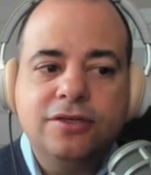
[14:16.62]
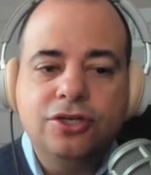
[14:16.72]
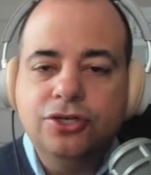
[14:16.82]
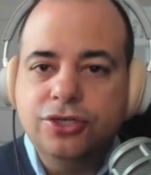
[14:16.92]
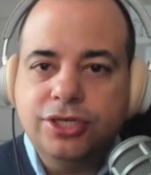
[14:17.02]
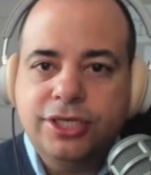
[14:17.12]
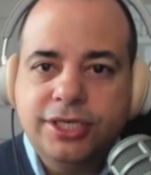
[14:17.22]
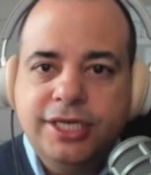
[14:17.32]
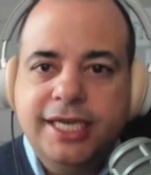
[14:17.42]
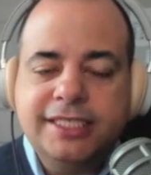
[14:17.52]
good.
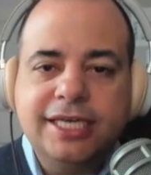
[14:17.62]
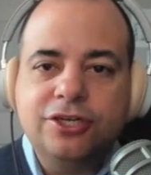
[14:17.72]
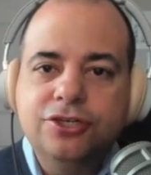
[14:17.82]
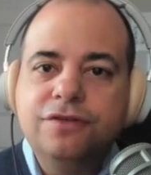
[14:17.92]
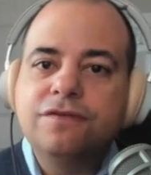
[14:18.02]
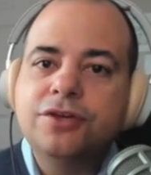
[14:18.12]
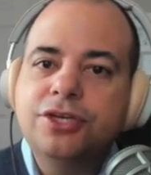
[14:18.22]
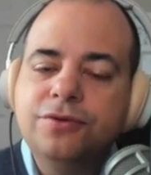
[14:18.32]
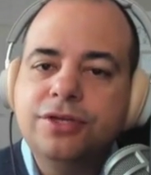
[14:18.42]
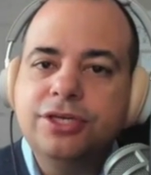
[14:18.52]
It's not good for
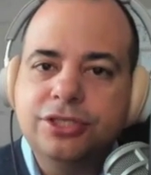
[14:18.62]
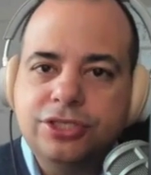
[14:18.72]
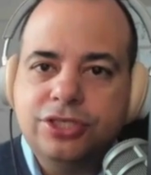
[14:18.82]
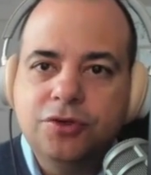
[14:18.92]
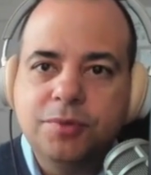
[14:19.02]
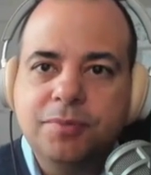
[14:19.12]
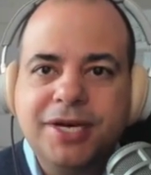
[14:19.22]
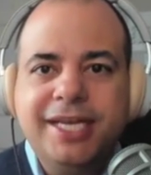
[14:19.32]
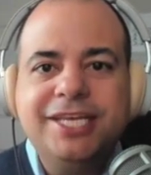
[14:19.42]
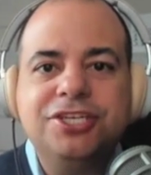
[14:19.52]
you, the consumer,
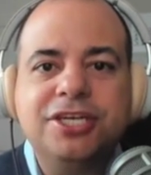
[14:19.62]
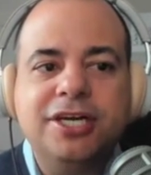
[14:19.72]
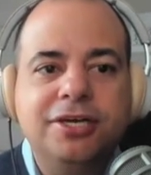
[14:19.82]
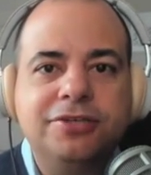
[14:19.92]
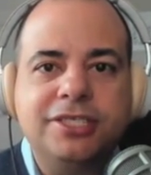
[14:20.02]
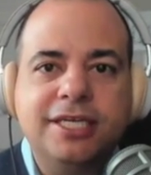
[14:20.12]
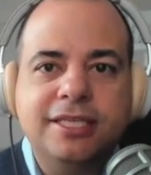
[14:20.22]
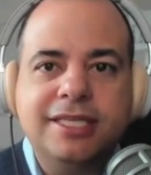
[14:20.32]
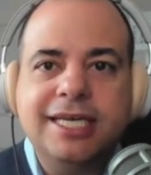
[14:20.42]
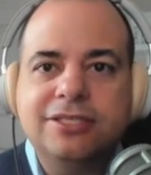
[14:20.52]
but I need you to understand
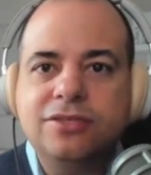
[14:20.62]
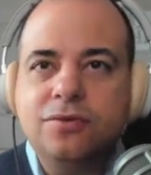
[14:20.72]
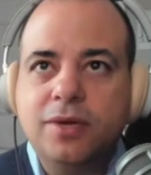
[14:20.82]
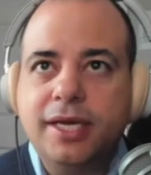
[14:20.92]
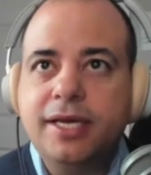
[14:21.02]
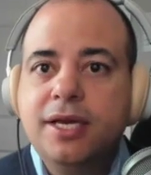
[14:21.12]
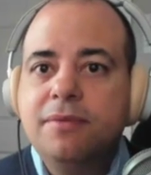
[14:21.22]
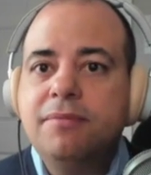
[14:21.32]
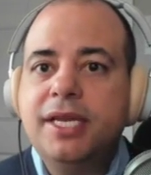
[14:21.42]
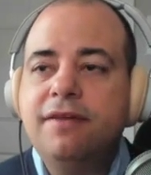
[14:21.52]
that that's the way
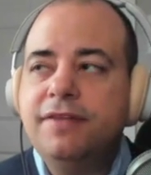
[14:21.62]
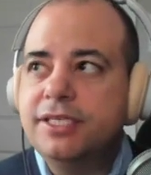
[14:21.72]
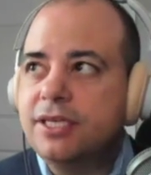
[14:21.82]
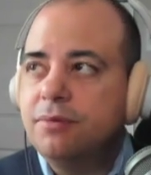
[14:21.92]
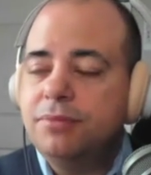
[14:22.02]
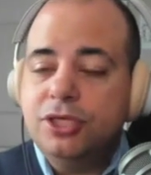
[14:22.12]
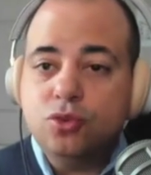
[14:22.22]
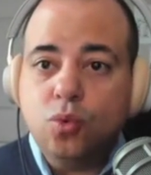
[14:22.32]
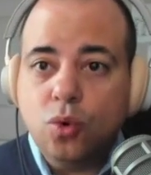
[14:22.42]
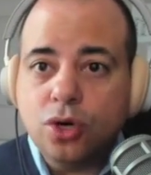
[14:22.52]
many of these companies
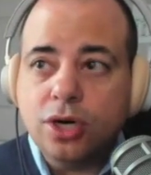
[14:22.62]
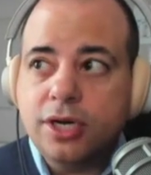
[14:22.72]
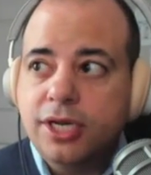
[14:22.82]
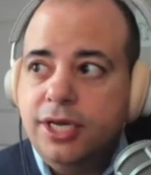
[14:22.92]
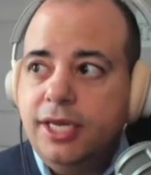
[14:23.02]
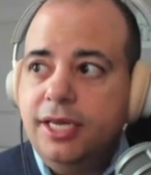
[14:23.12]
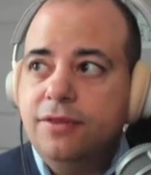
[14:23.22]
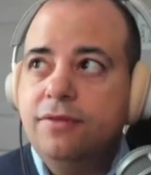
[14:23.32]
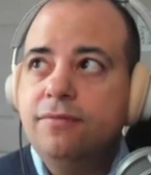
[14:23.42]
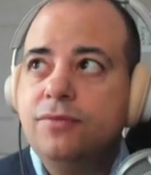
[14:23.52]
work
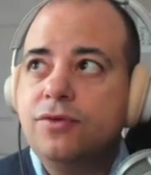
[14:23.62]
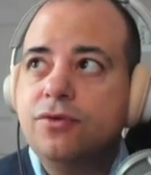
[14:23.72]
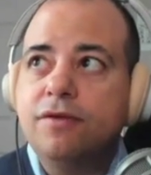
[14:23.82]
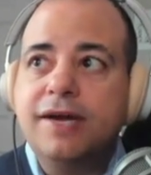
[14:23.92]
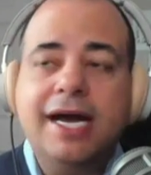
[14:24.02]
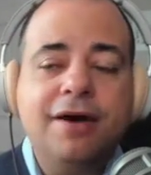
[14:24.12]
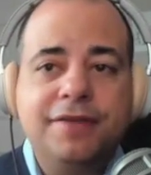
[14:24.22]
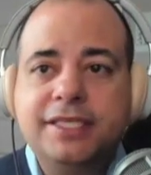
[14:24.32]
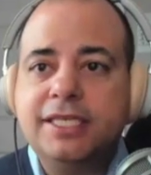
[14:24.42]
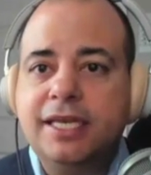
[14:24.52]
in sort of how
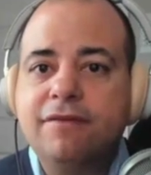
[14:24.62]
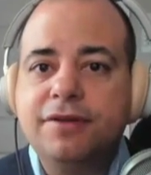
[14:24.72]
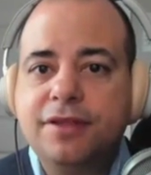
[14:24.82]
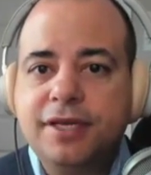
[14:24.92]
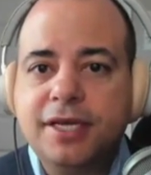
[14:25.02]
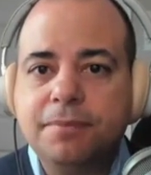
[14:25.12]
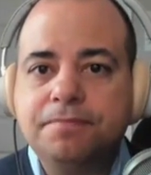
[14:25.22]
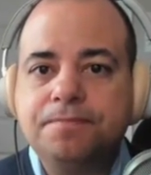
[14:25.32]
they set everything up.